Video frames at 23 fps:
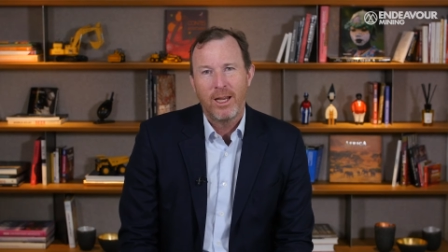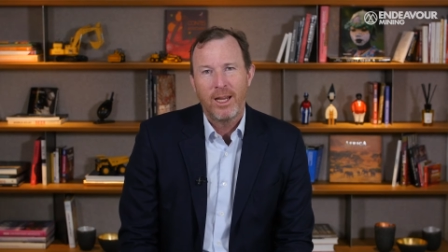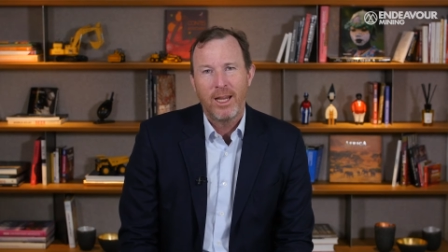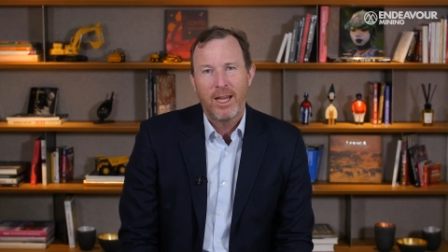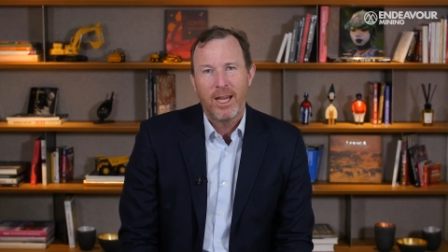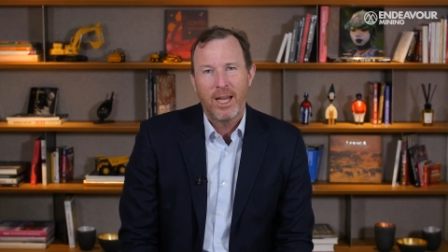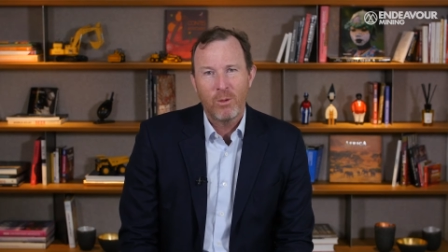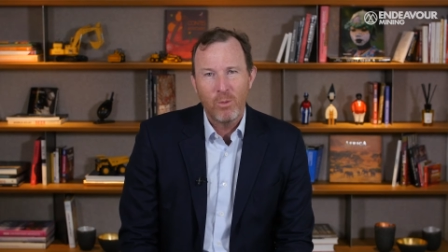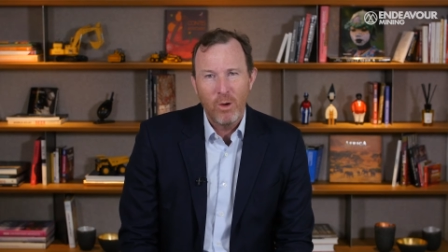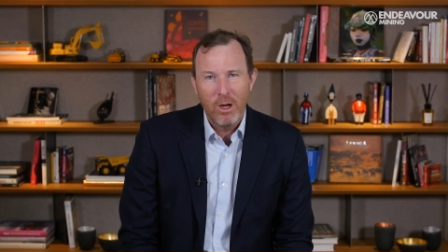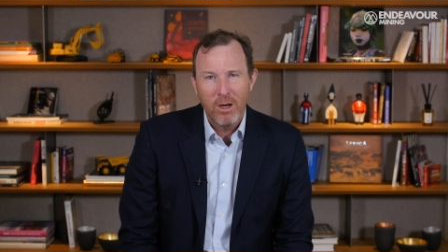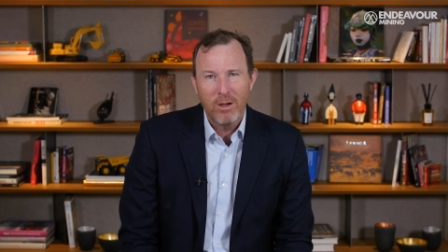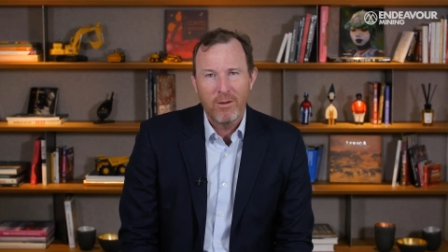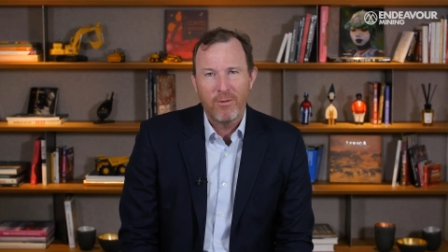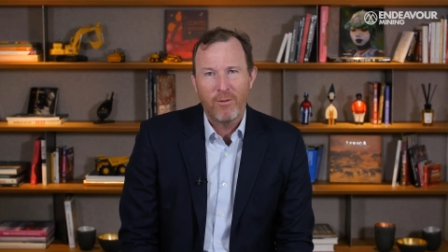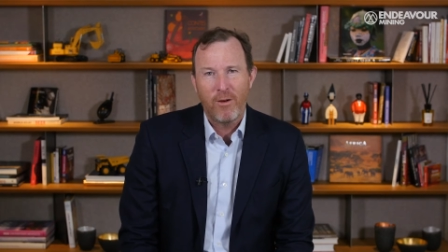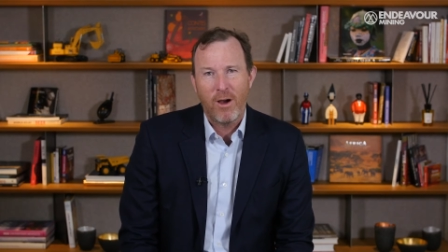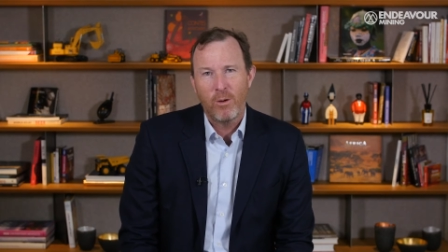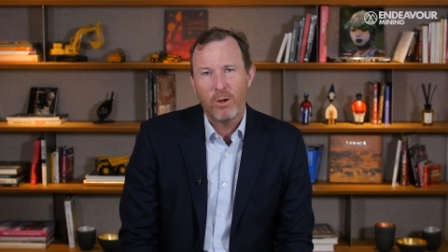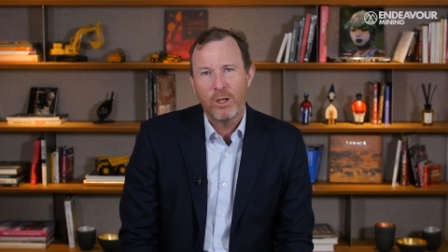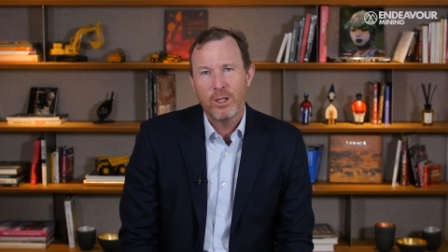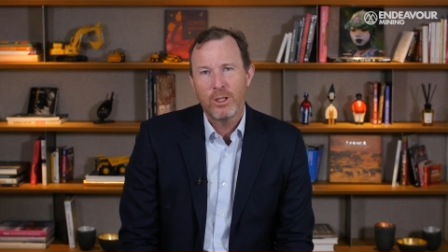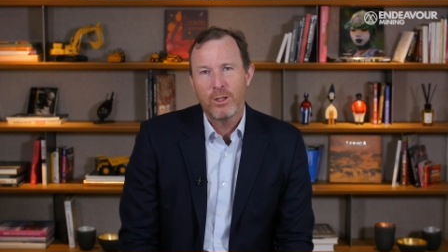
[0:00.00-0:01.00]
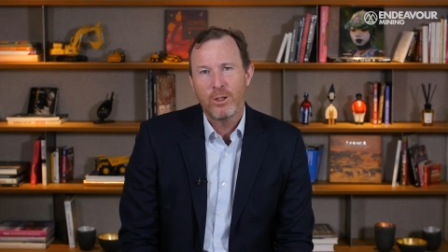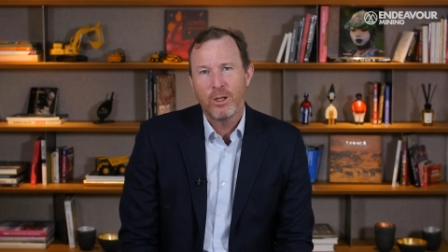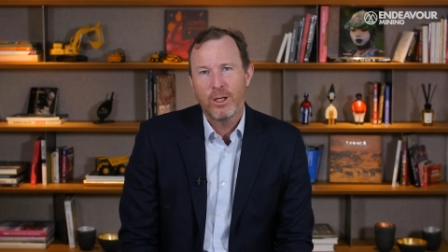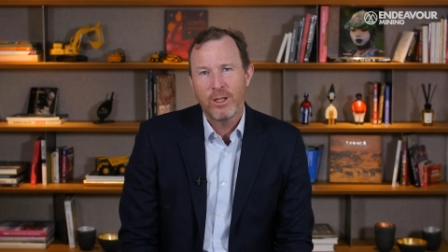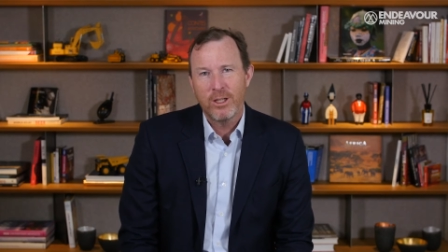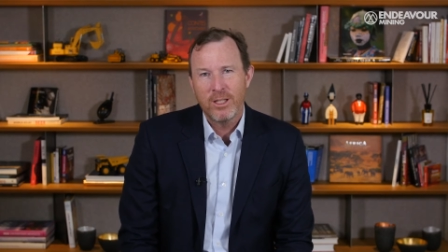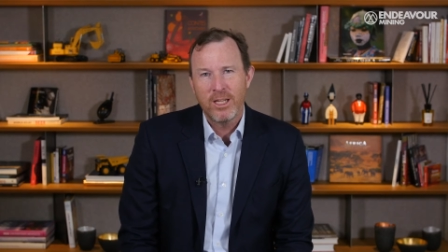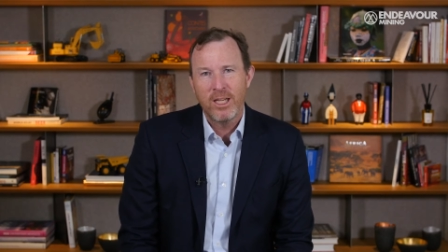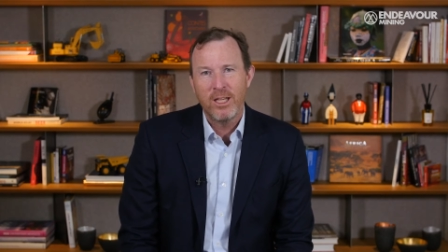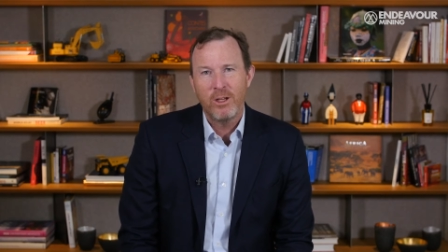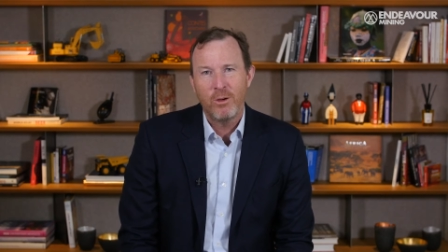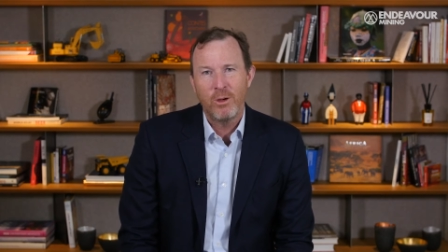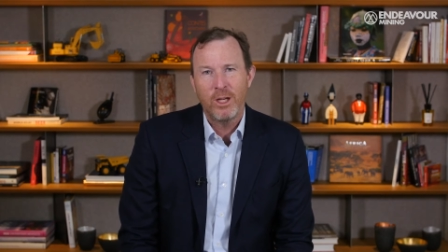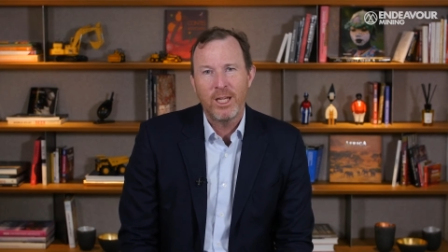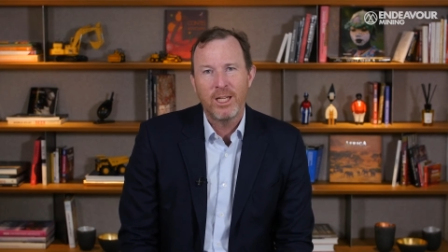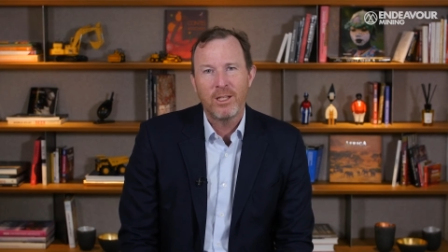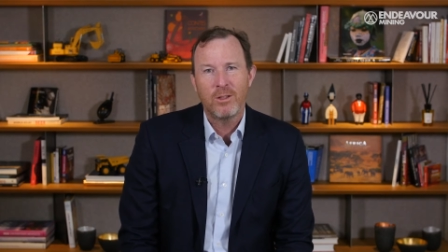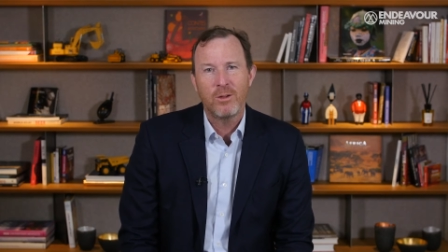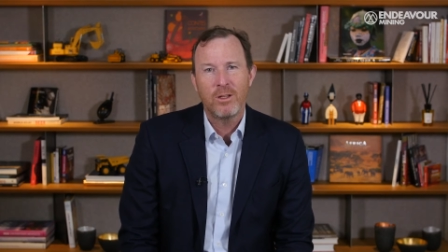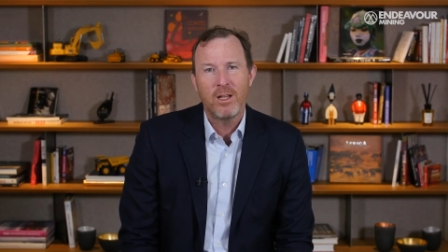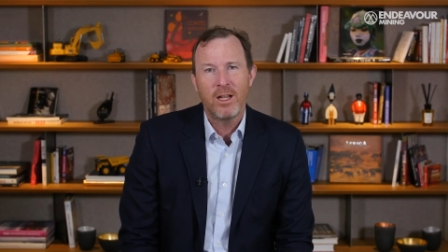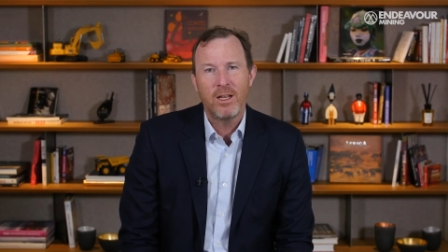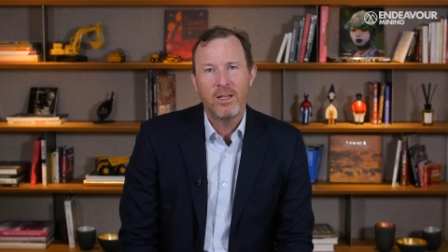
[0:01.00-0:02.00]
and we look forward to continuing
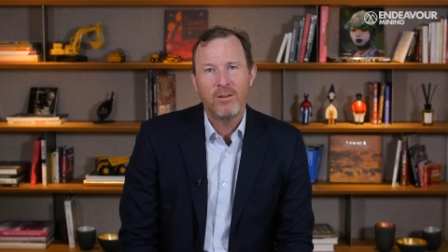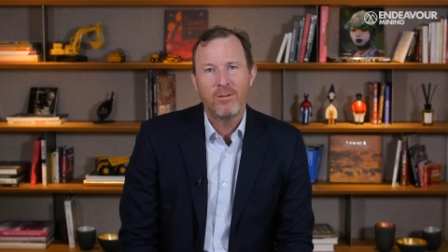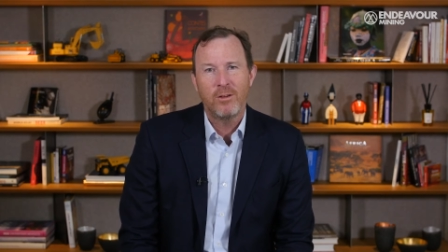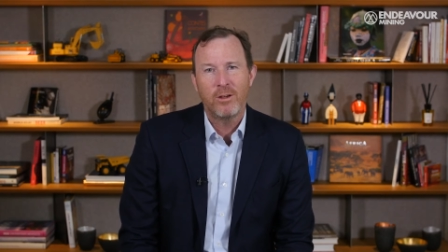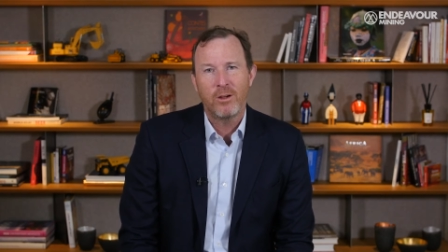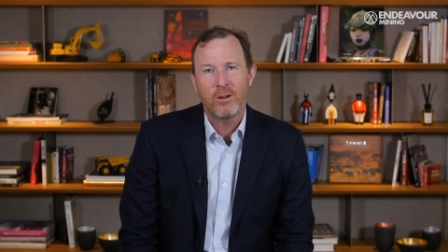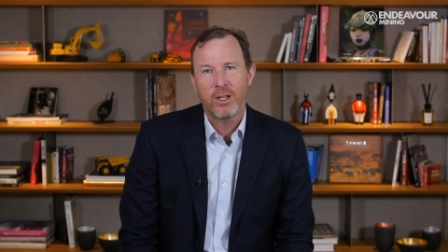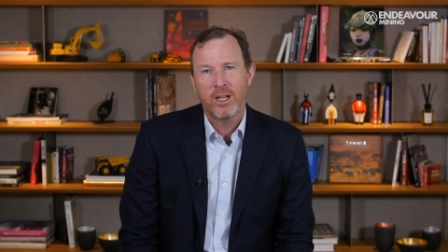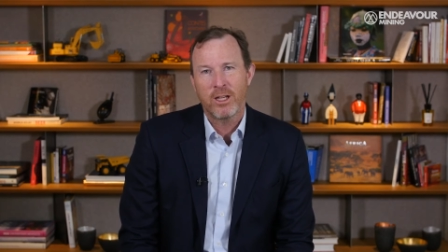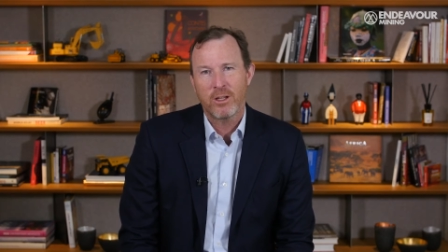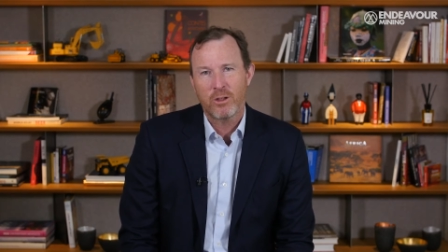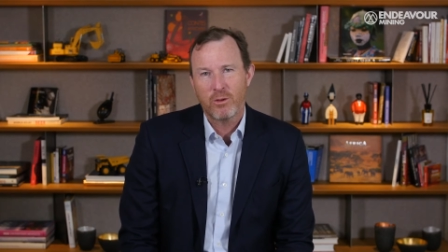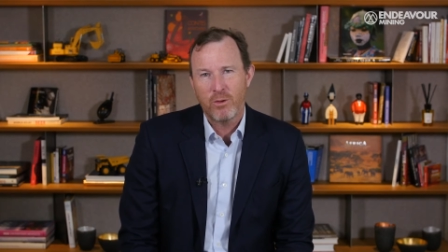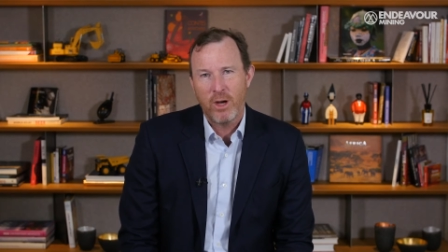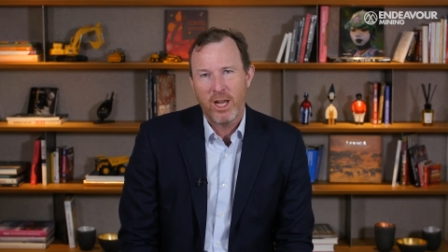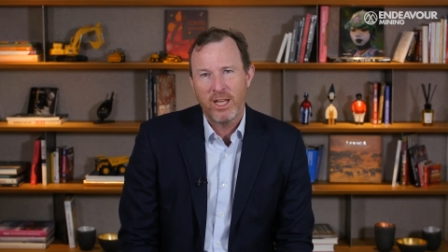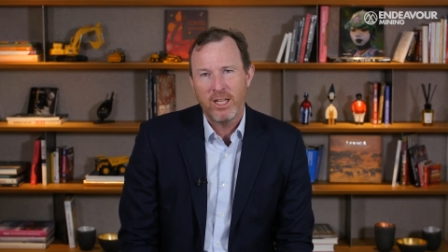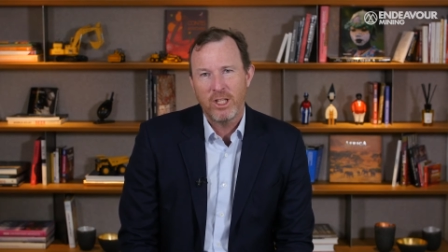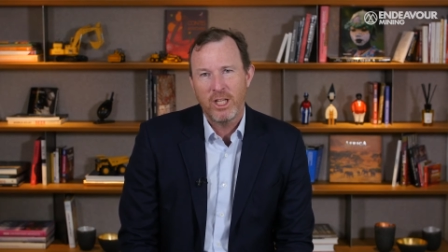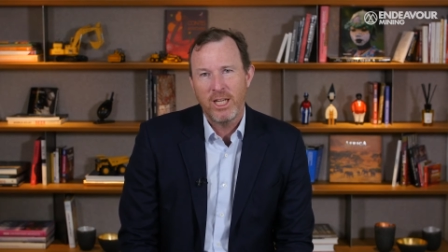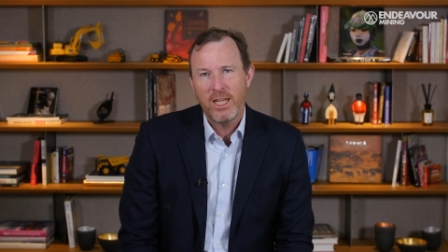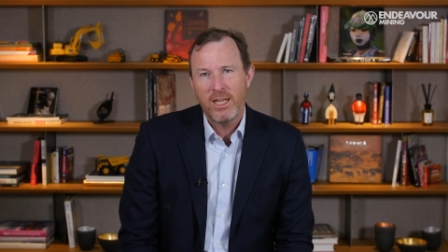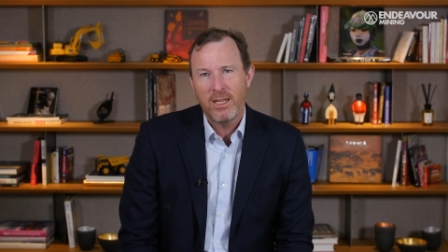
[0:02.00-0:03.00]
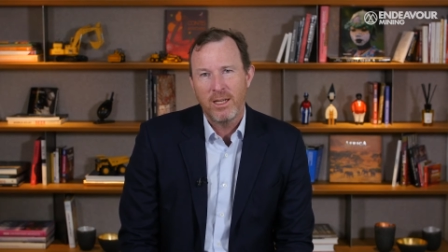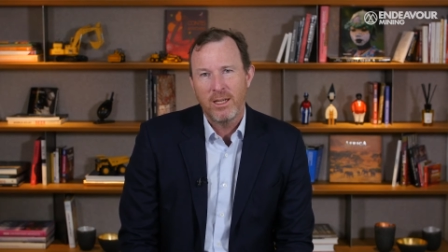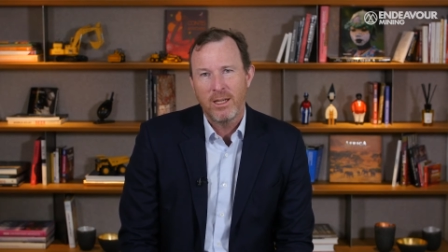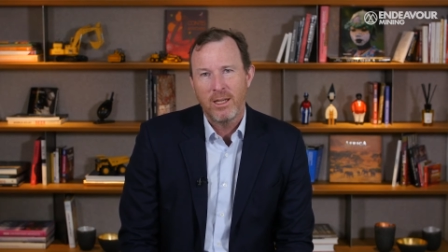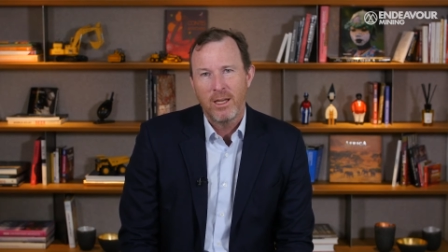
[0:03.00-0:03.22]
to deliver on our strategy